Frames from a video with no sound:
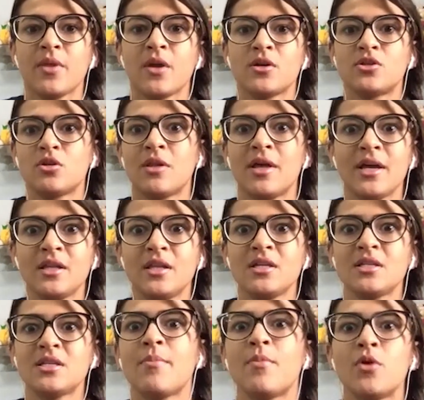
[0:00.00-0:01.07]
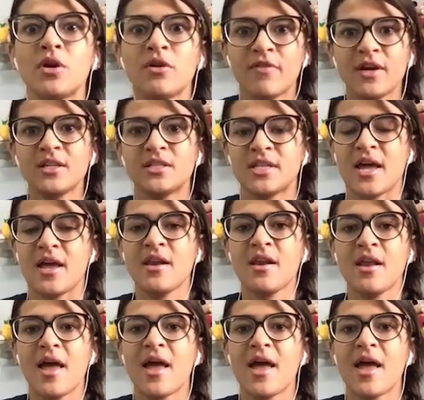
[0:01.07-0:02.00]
So like this, I motivate them,